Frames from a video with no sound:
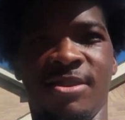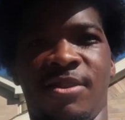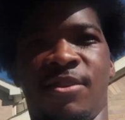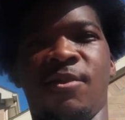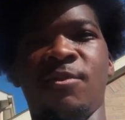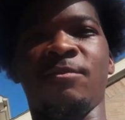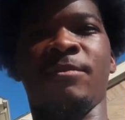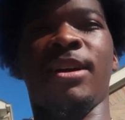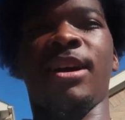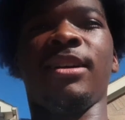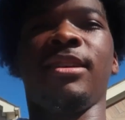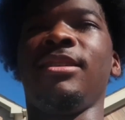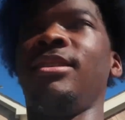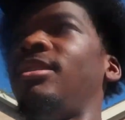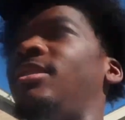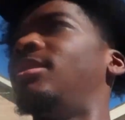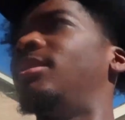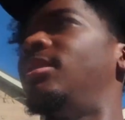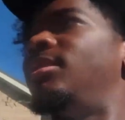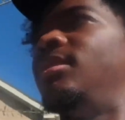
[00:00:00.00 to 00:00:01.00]
Oh my
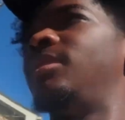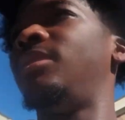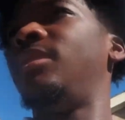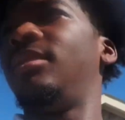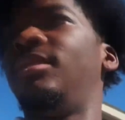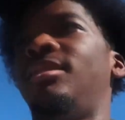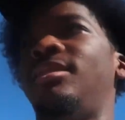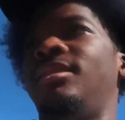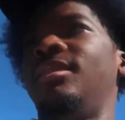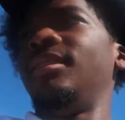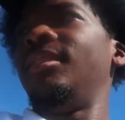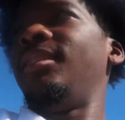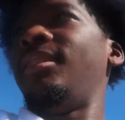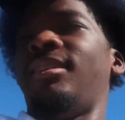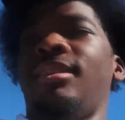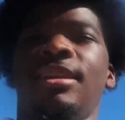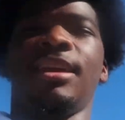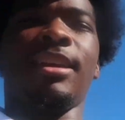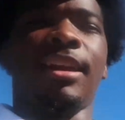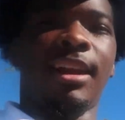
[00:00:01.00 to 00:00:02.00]
god.
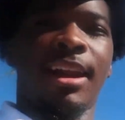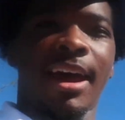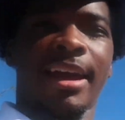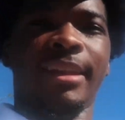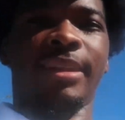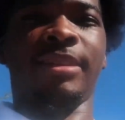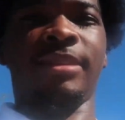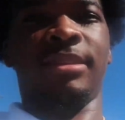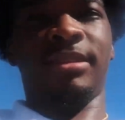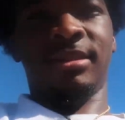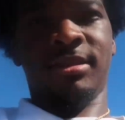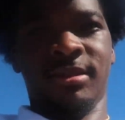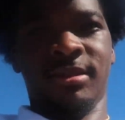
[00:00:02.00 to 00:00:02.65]
That lighting.